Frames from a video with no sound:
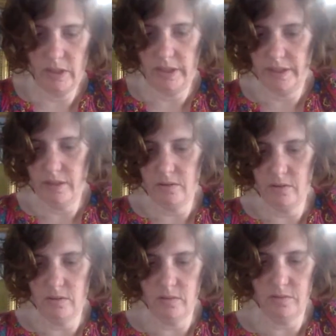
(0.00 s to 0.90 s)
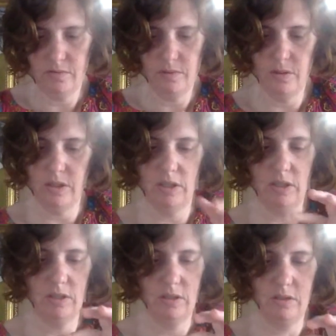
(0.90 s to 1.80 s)
Angle
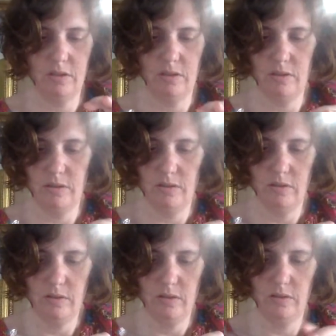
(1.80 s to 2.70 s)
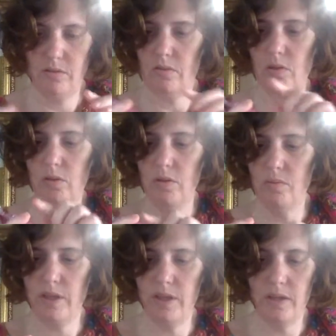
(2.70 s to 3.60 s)
for... Don't hold the
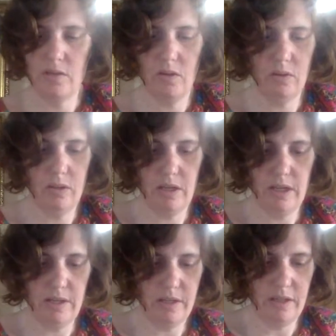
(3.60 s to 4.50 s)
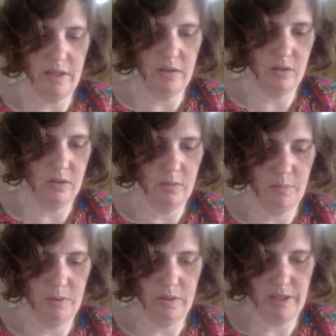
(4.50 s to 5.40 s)
wings, hold it at an angle,
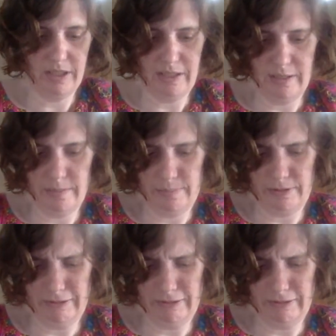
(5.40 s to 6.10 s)
pull the cap.